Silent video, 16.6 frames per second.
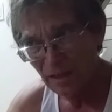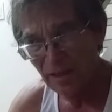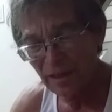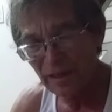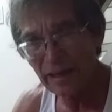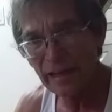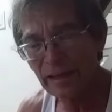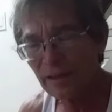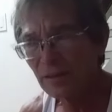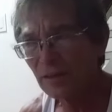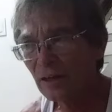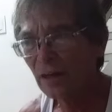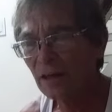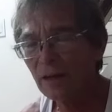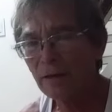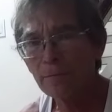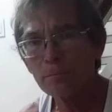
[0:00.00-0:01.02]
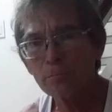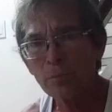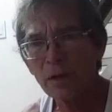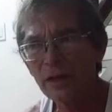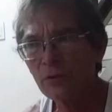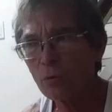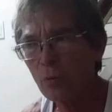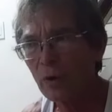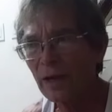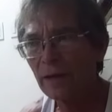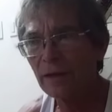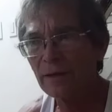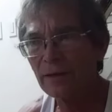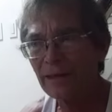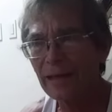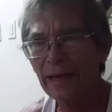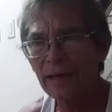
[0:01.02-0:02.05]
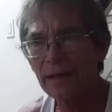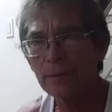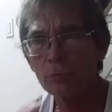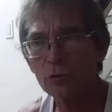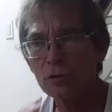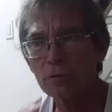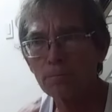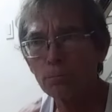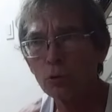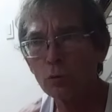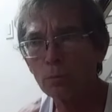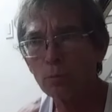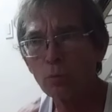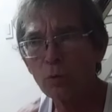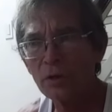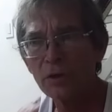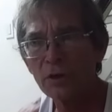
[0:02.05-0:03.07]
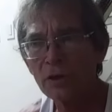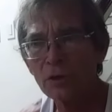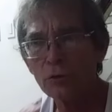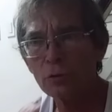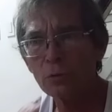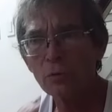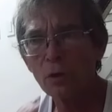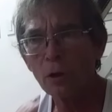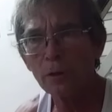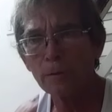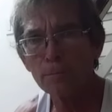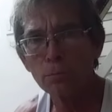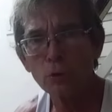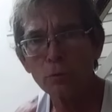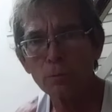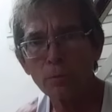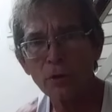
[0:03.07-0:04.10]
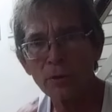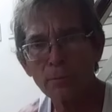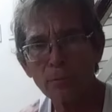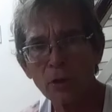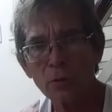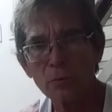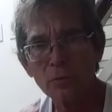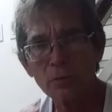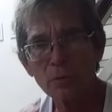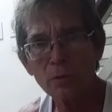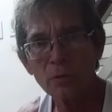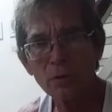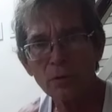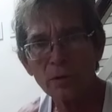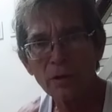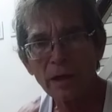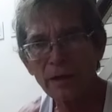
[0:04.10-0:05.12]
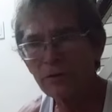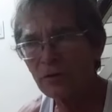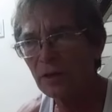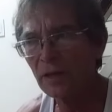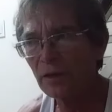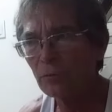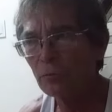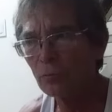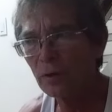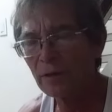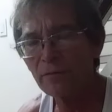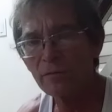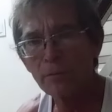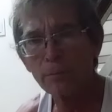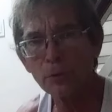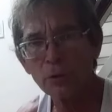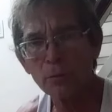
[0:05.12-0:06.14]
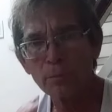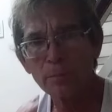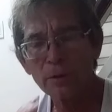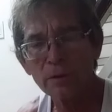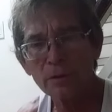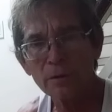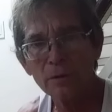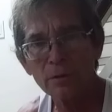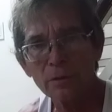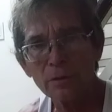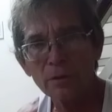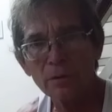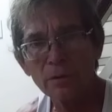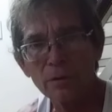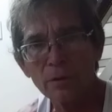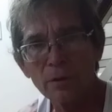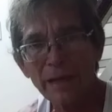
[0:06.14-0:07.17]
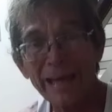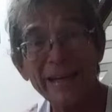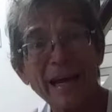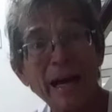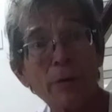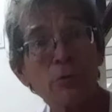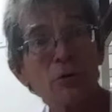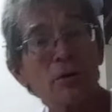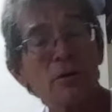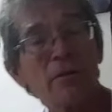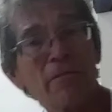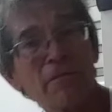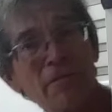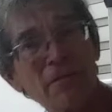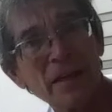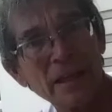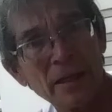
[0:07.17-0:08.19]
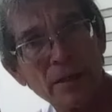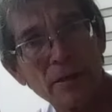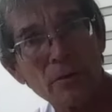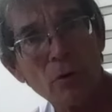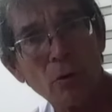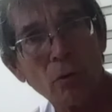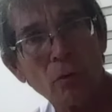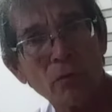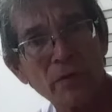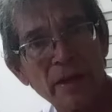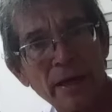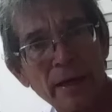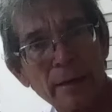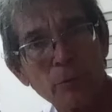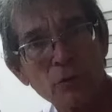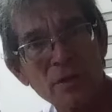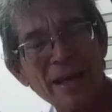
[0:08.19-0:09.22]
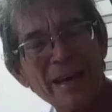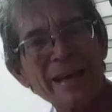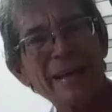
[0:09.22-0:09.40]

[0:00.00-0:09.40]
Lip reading: And by the way, animals poop. What are you going to do with all the poop on the boat? How are you going to get rid of the poop? And how are you going to feed all the animals?